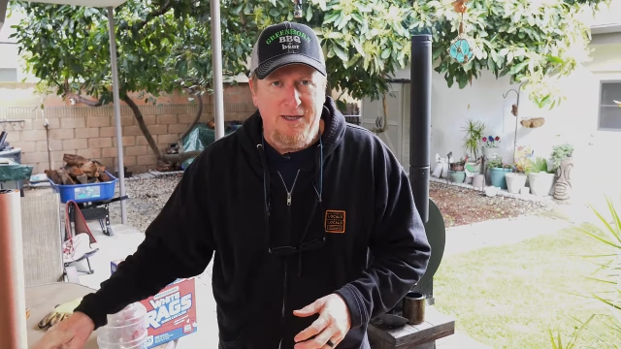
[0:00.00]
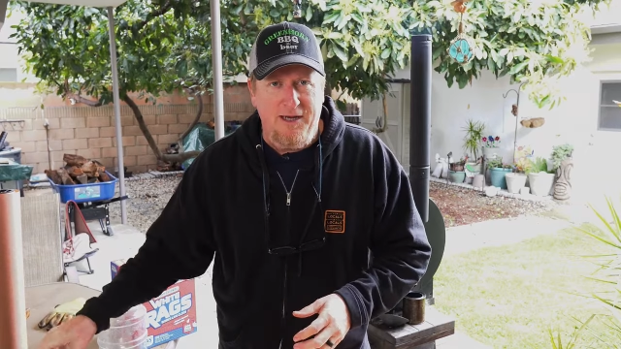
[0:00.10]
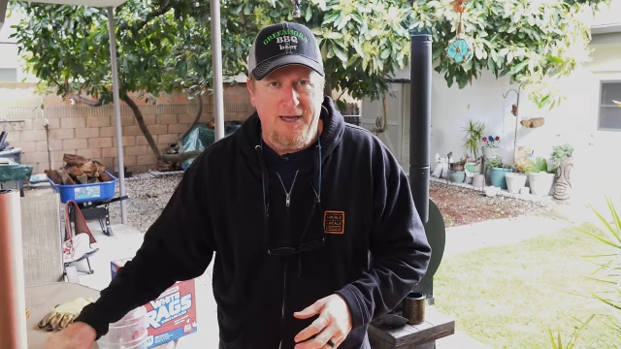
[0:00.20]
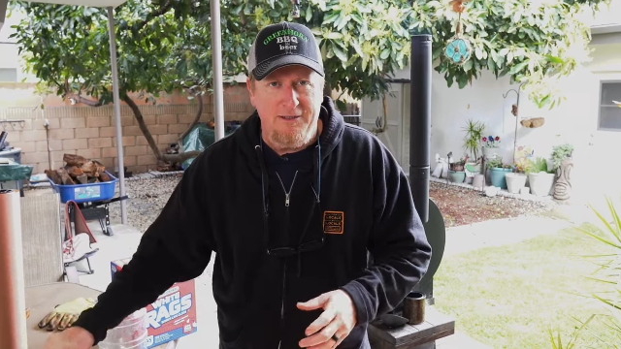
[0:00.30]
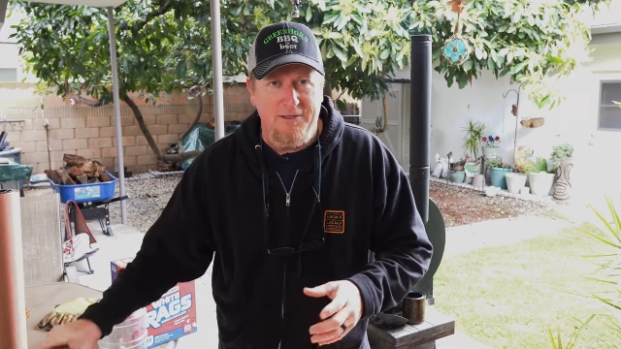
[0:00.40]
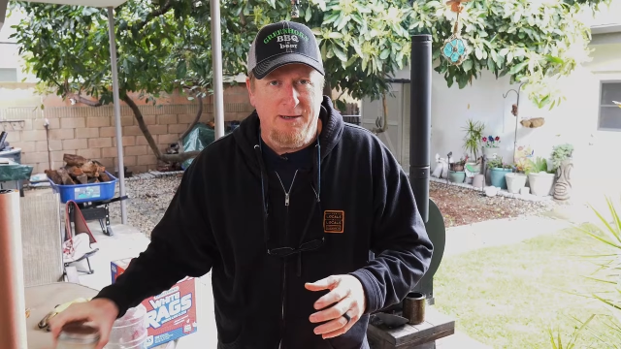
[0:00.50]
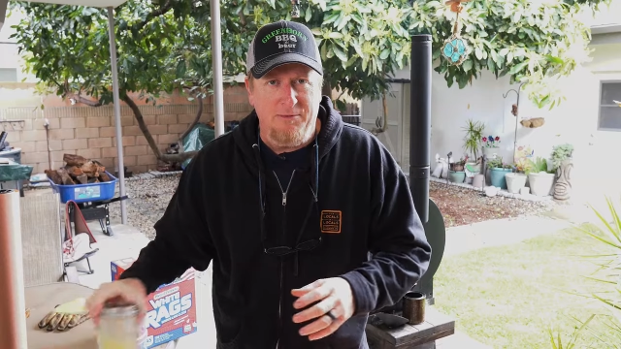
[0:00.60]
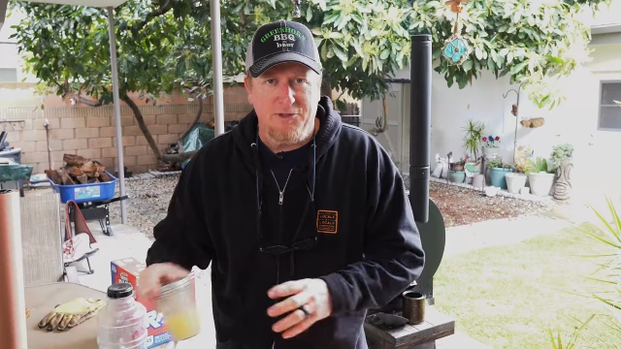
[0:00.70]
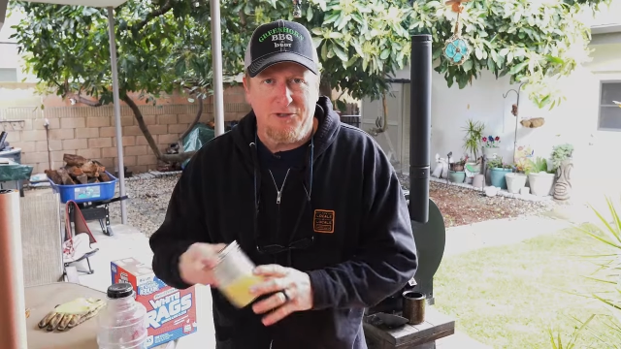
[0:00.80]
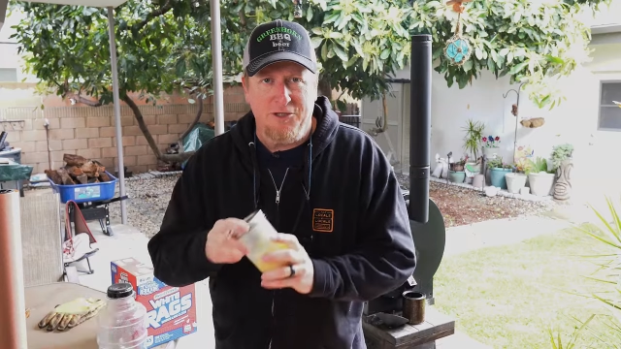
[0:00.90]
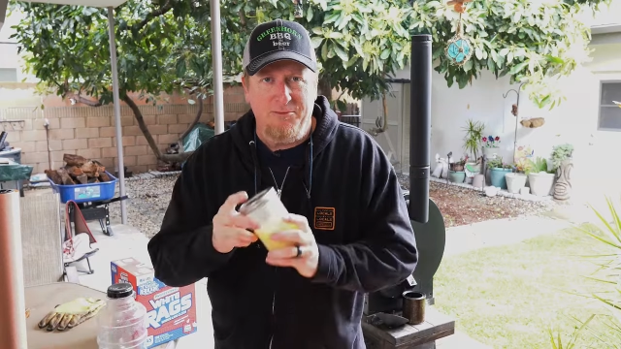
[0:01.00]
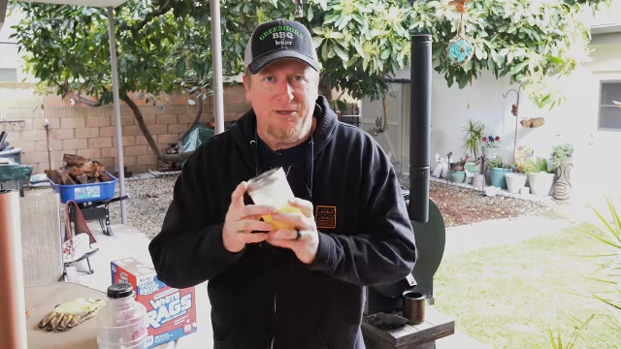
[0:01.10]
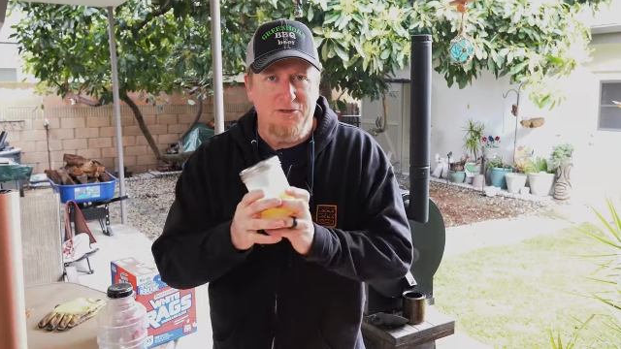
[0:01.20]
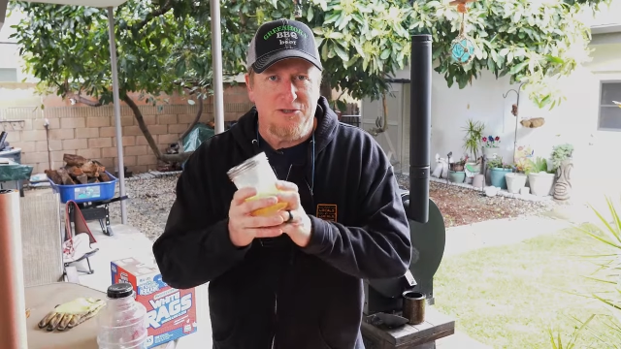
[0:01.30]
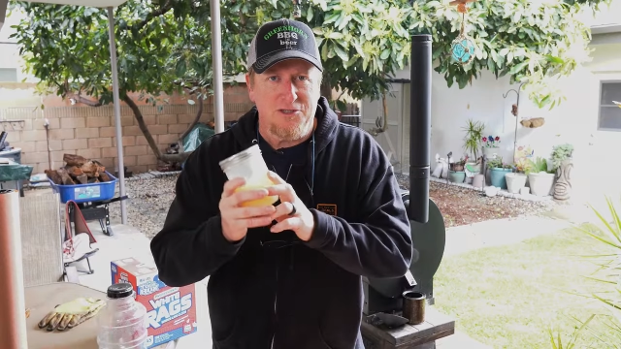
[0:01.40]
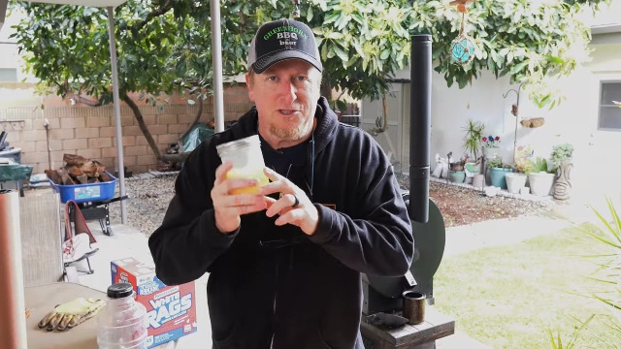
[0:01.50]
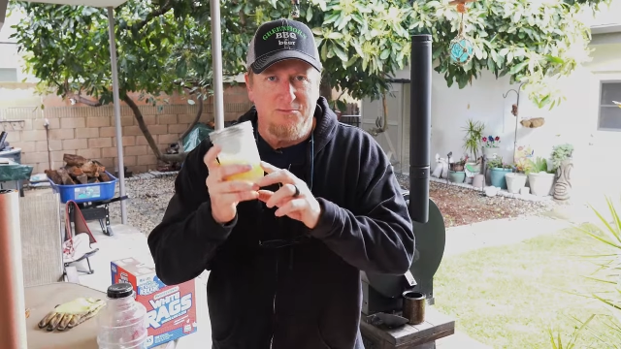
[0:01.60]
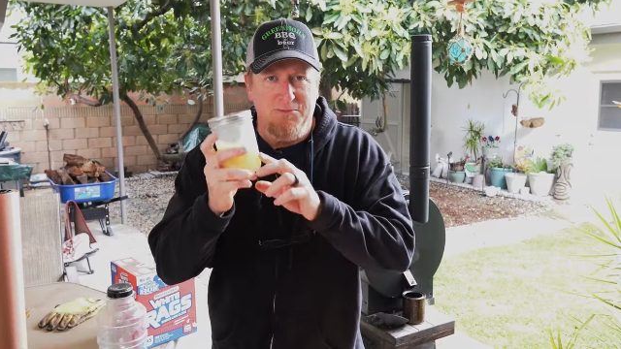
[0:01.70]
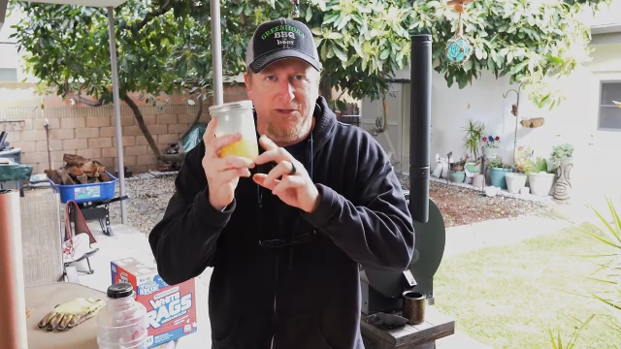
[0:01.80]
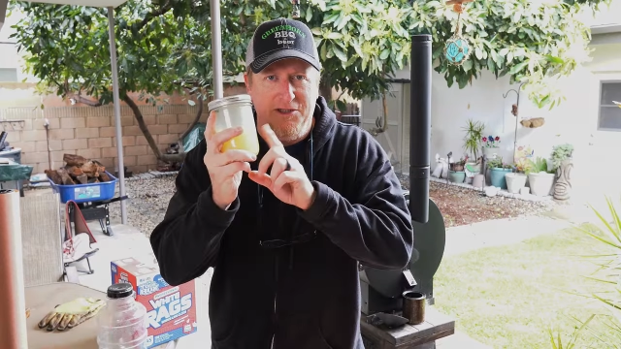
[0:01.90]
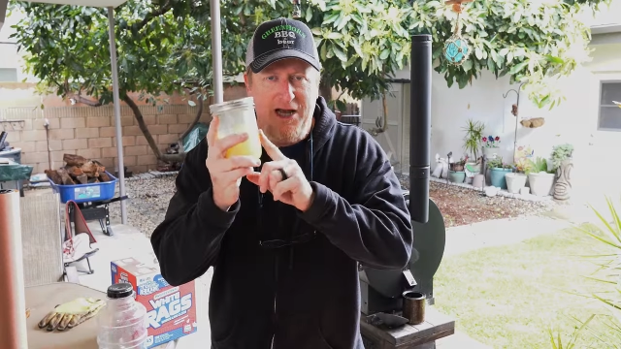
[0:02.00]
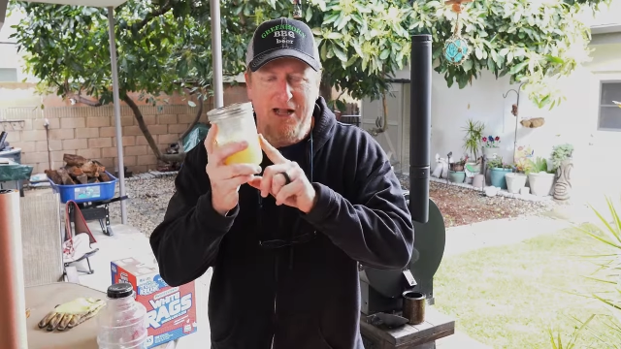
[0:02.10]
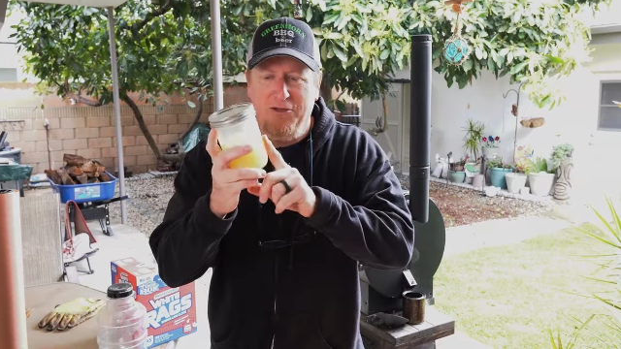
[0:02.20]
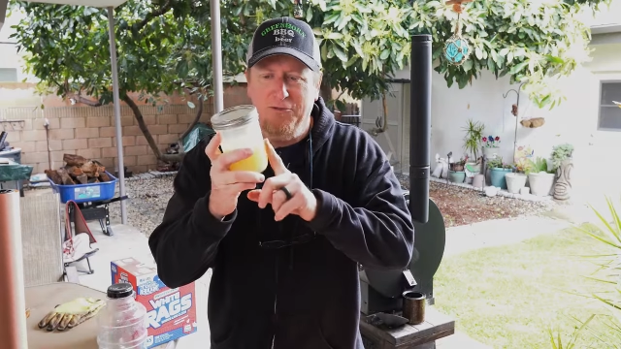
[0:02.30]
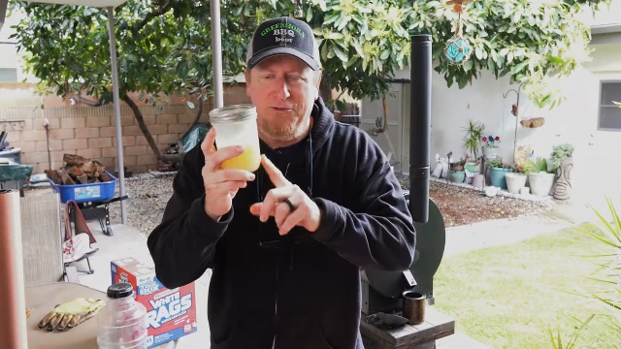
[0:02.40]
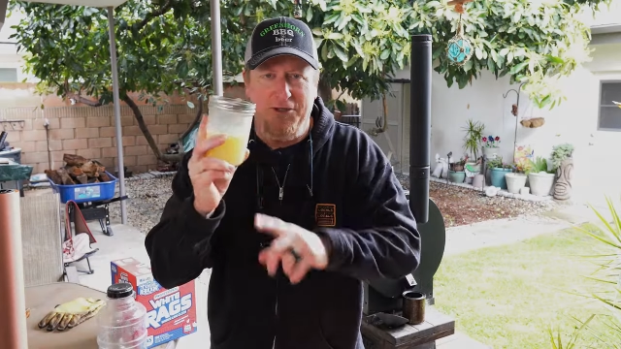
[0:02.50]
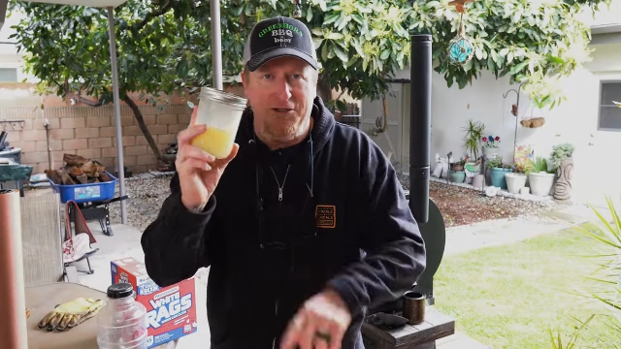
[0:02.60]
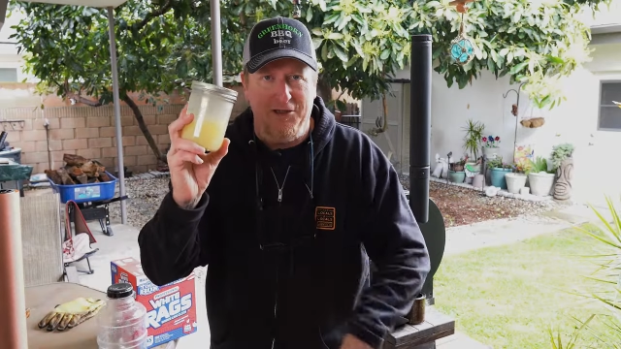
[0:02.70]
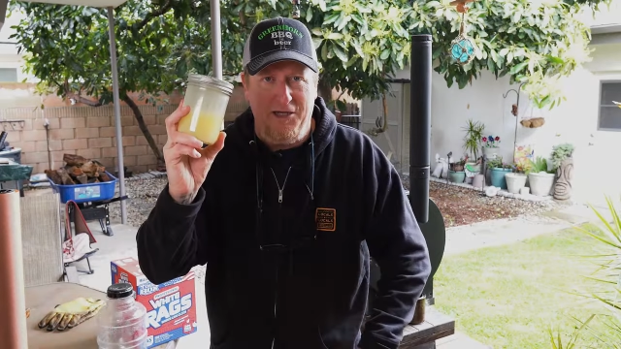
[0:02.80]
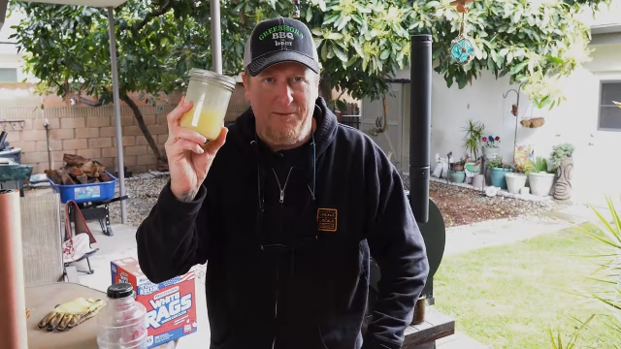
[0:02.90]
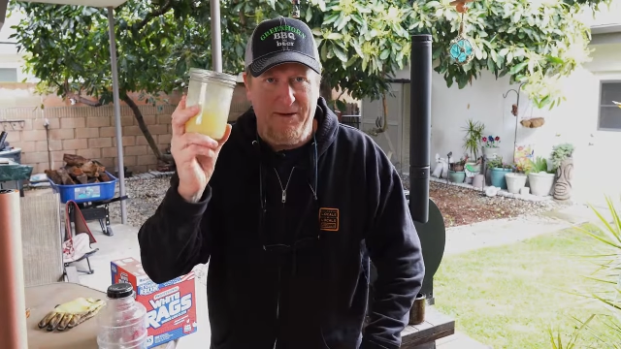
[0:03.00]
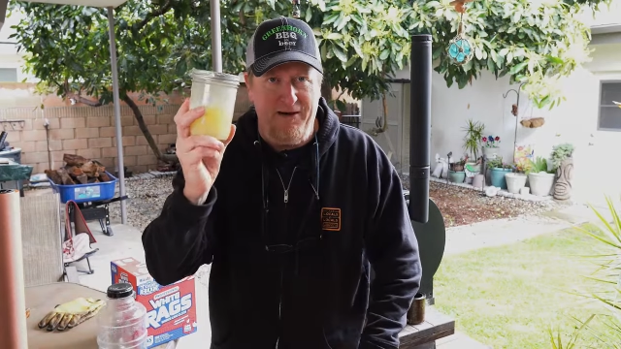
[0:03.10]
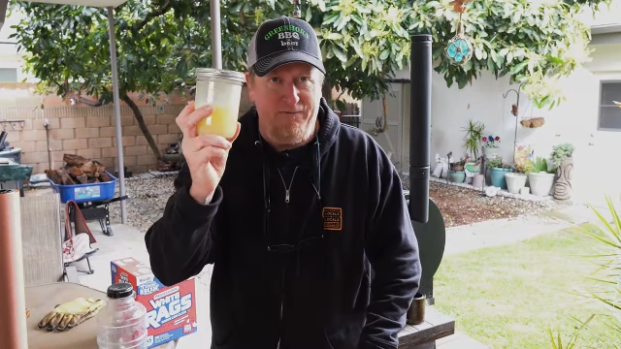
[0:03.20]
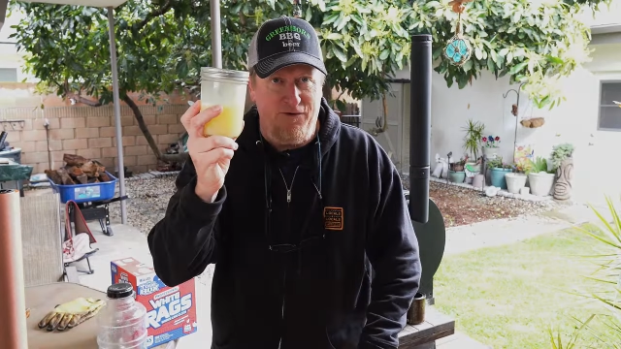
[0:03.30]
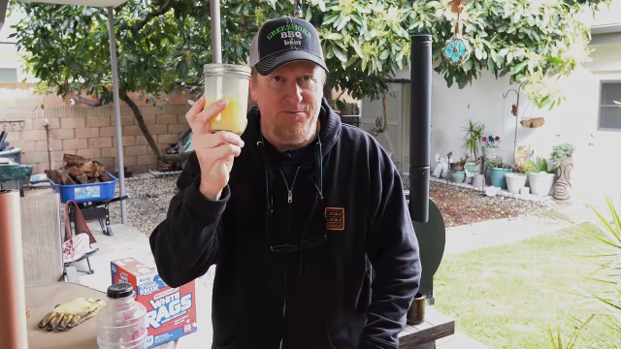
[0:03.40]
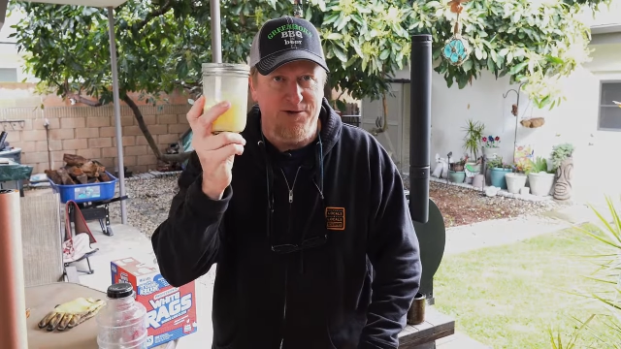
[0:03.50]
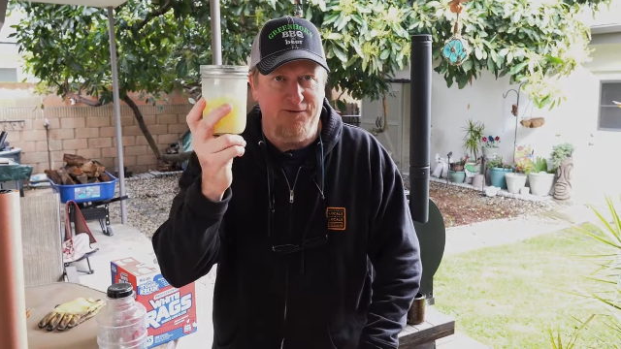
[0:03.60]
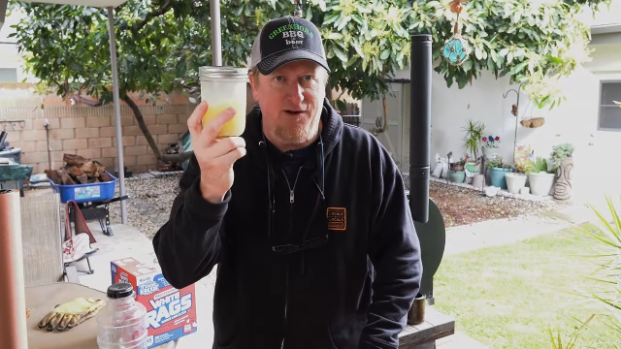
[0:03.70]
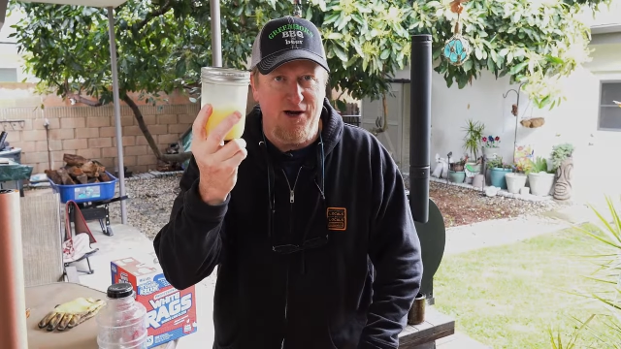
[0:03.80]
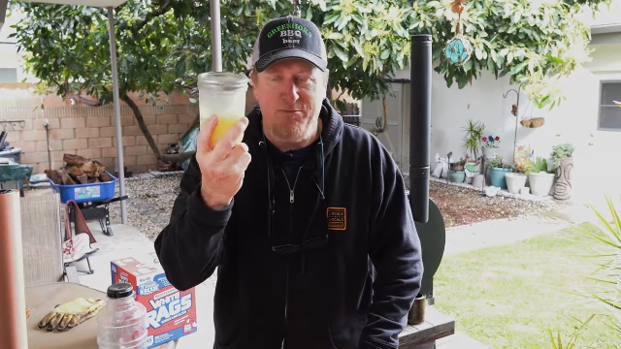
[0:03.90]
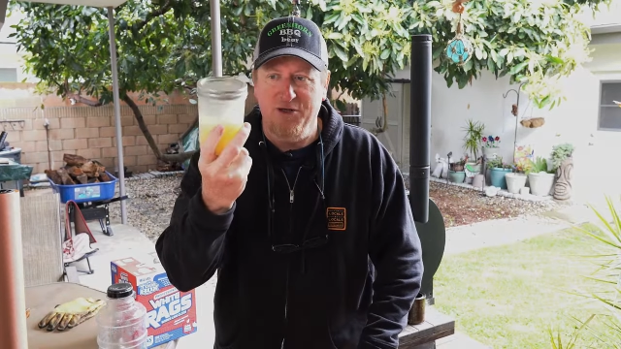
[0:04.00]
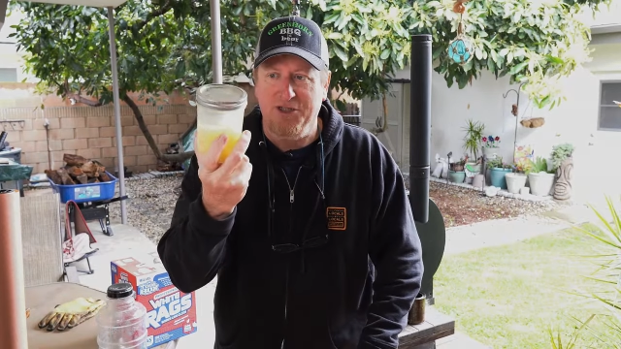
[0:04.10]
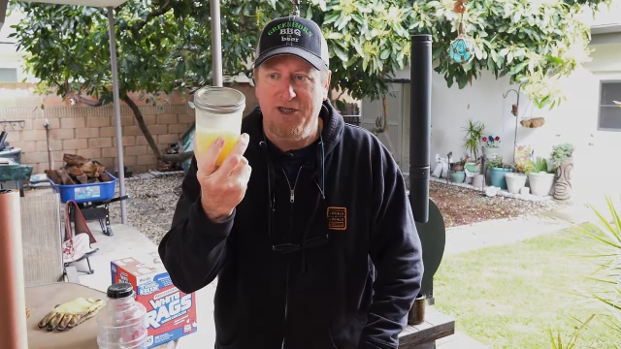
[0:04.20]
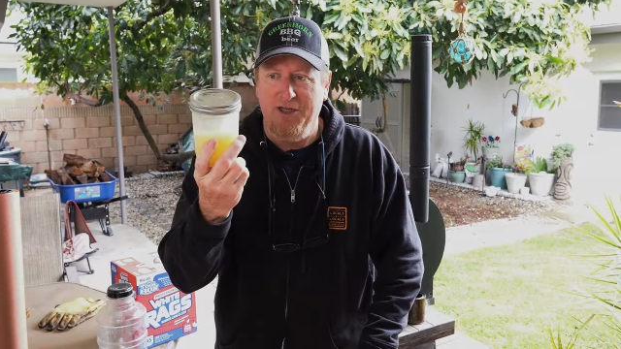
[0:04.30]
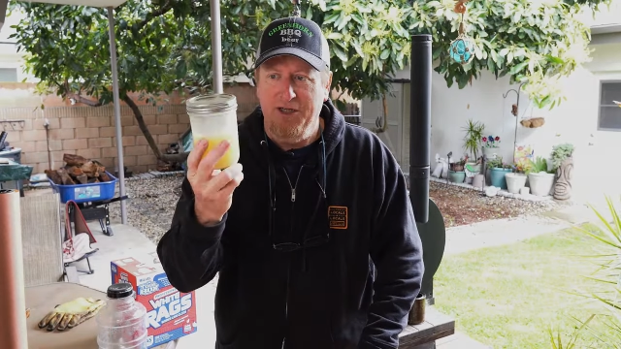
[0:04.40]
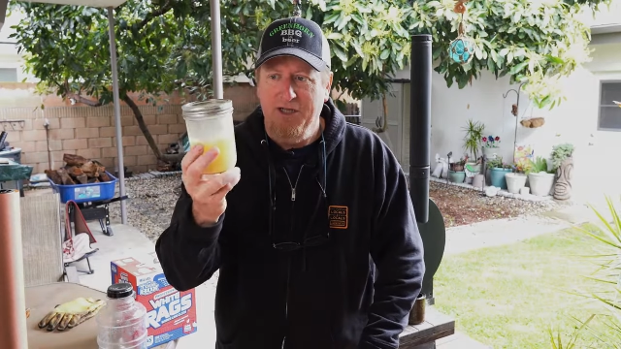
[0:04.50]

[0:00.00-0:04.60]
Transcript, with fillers: and I'm also gonna be using some tallow that uh, I made from this very brisket.